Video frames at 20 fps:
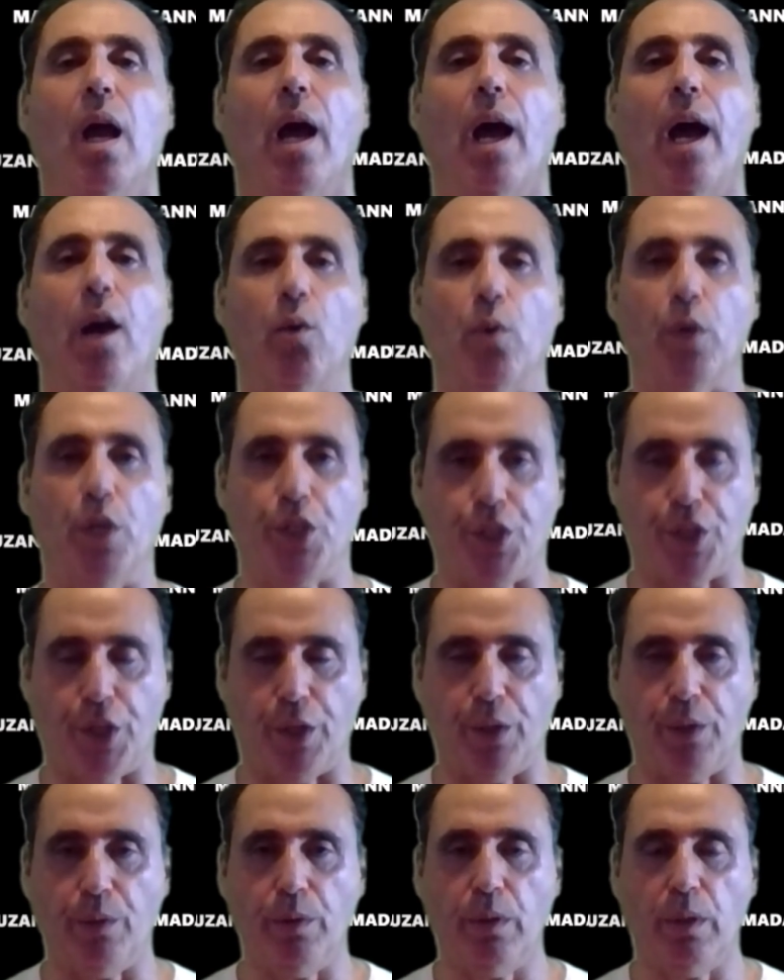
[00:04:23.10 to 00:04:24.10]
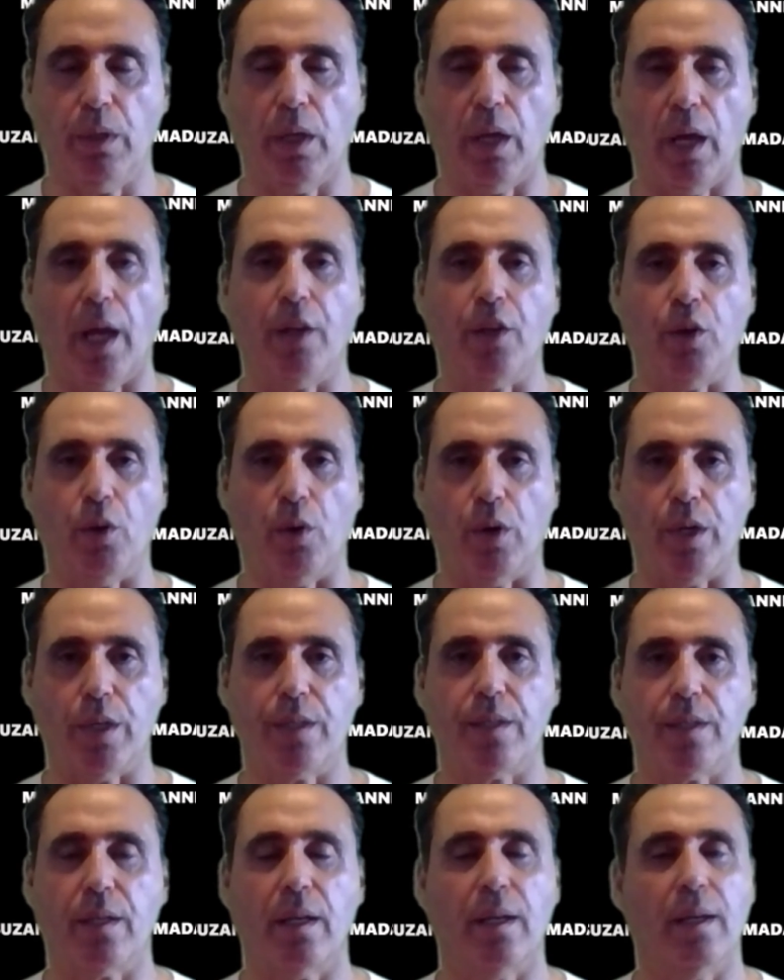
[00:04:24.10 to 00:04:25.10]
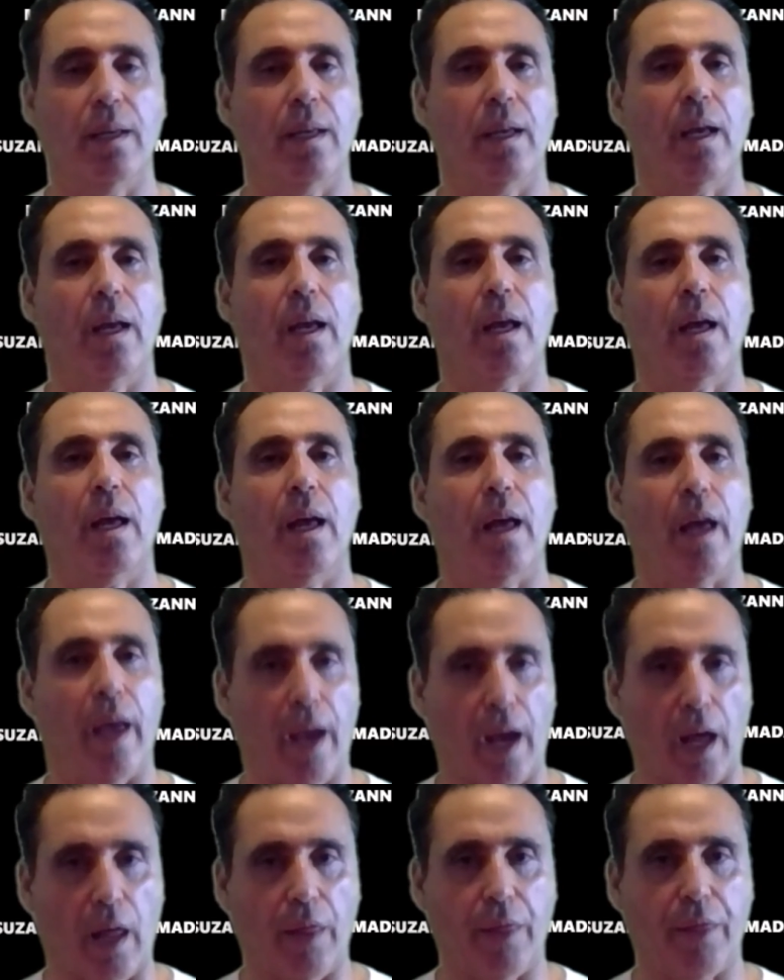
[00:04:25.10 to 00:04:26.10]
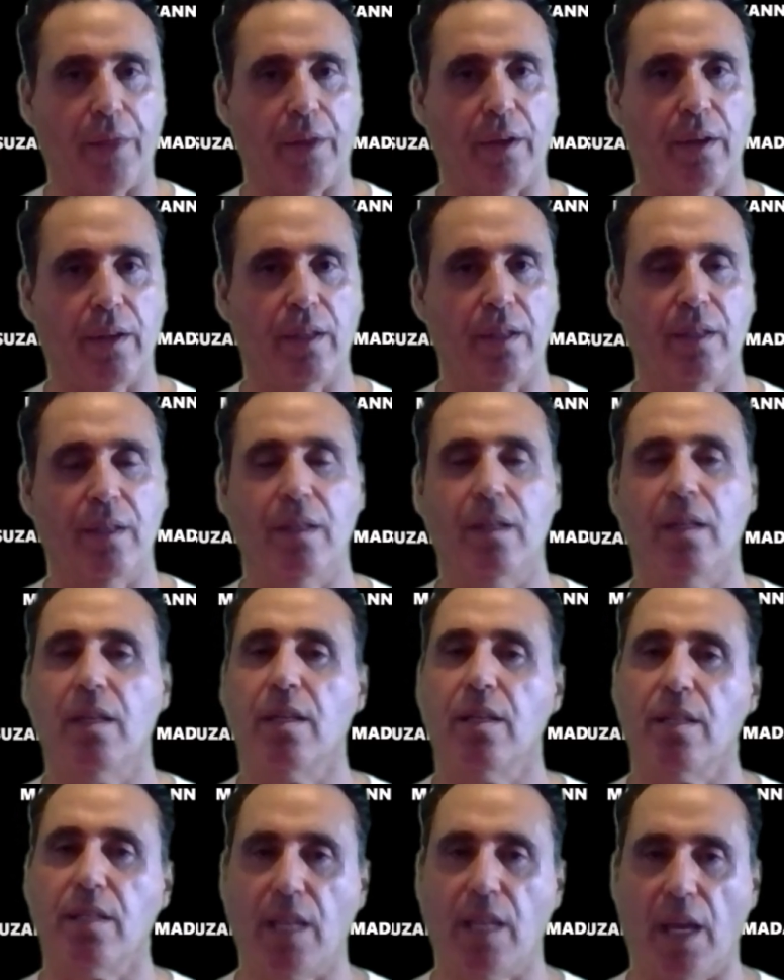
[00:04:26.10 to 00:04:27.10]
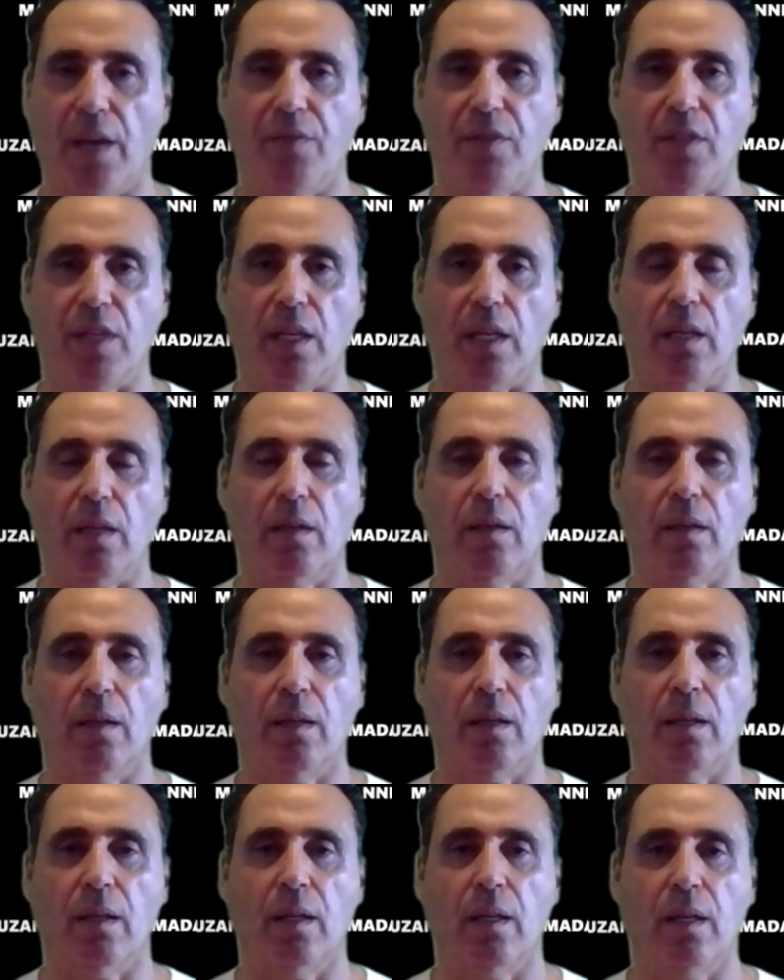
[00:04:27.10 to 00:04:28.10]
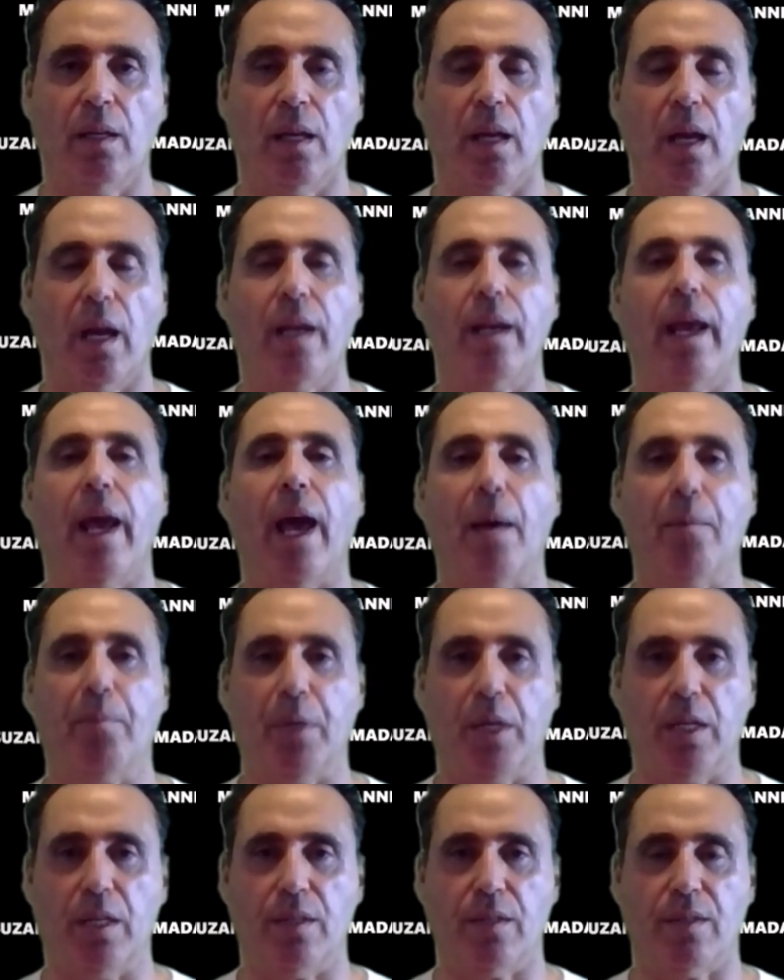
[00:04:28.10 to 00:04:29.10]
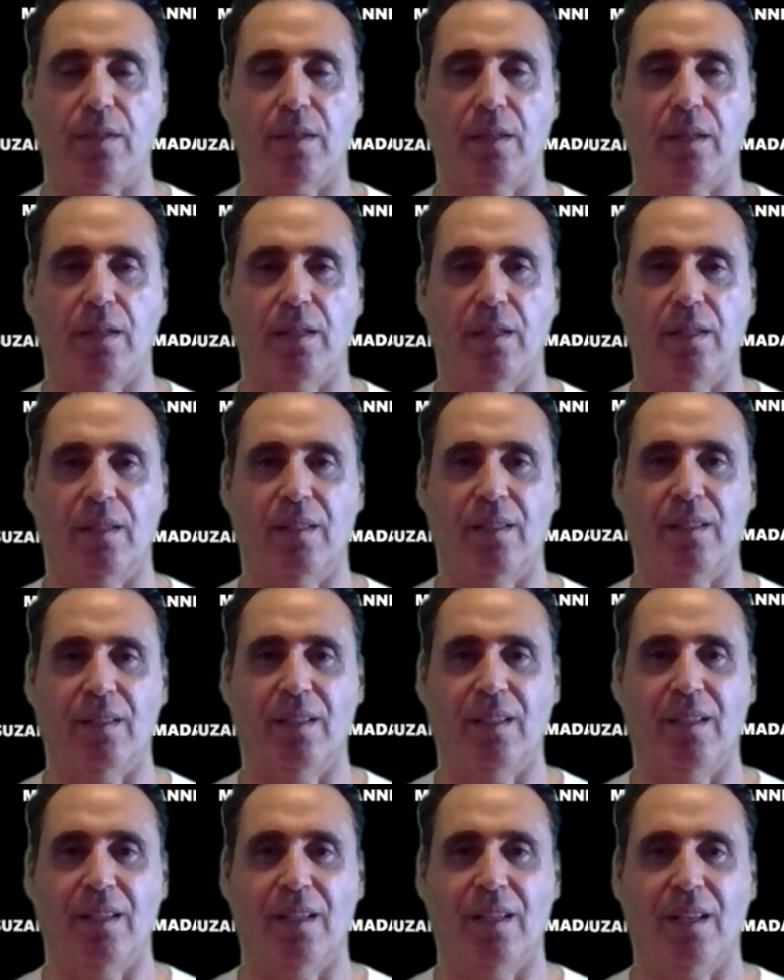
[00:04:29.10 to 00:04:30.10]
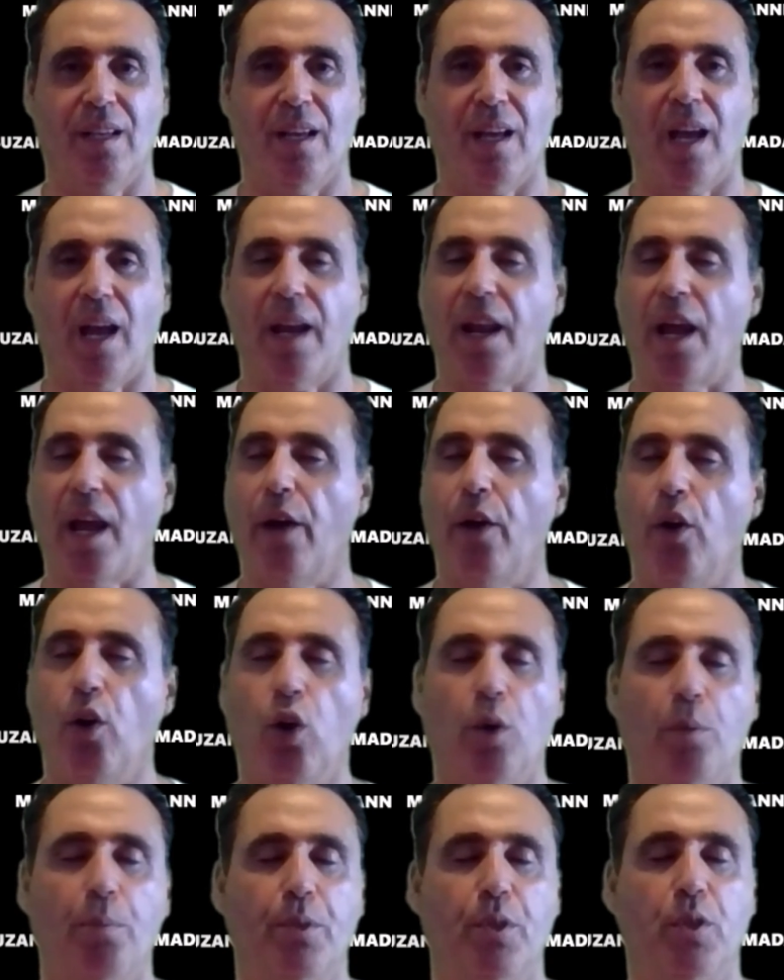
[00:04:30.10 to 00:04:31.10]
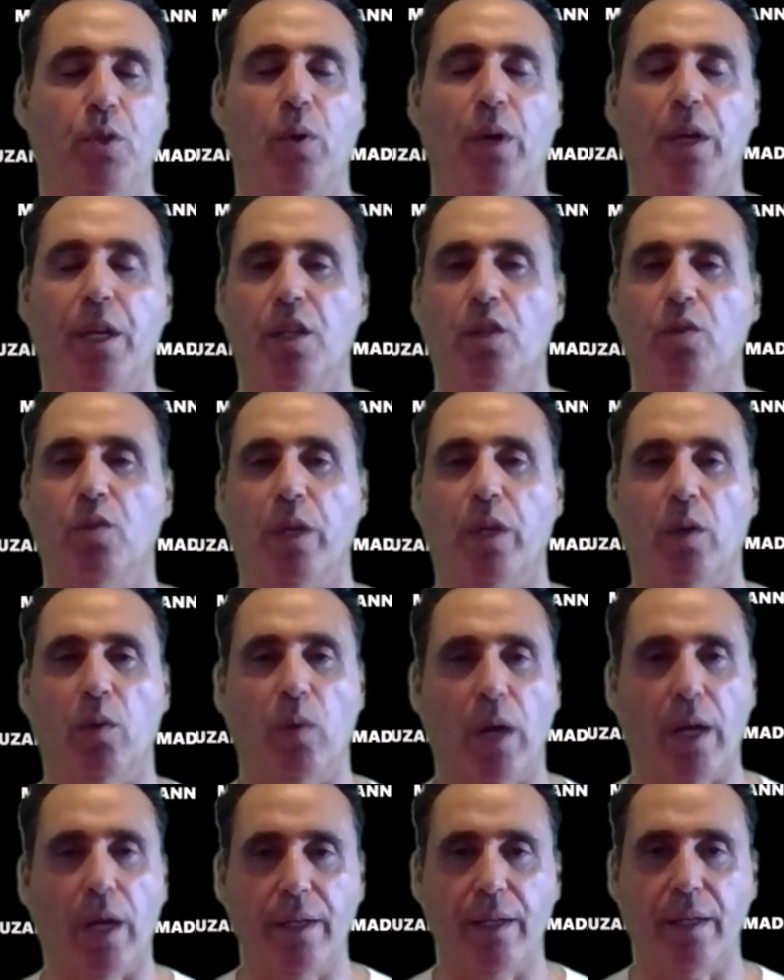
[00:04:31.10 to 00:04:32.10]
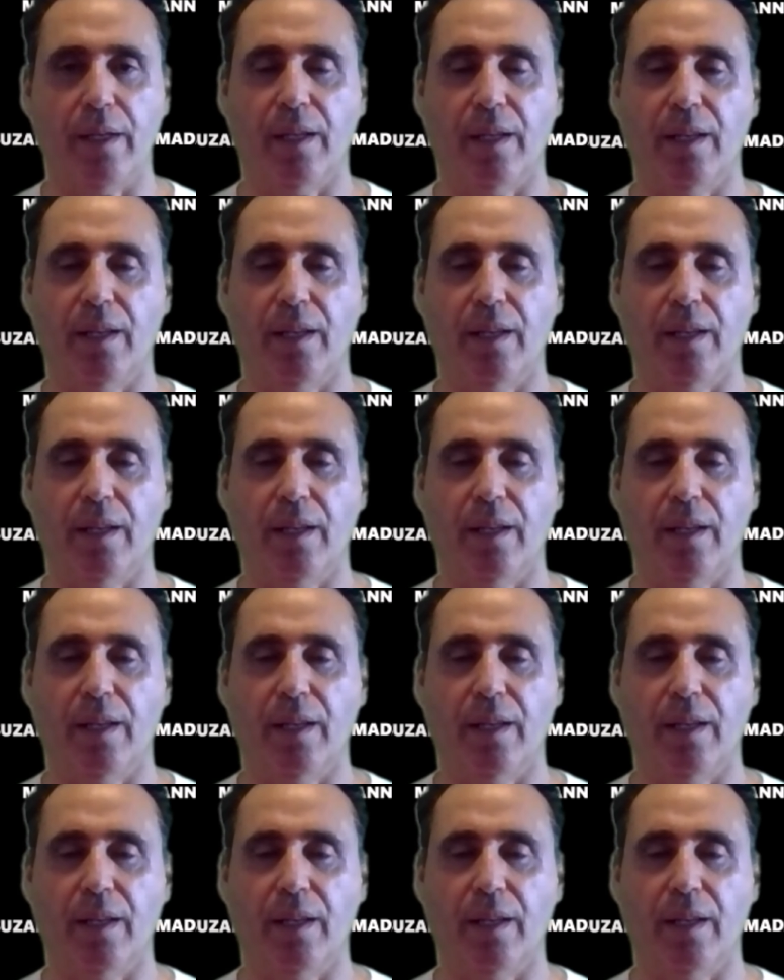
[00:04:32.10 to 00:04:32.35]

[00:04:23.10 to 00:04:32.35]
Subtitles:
I wish you and yours health, safety, and happiness. And I hope 2021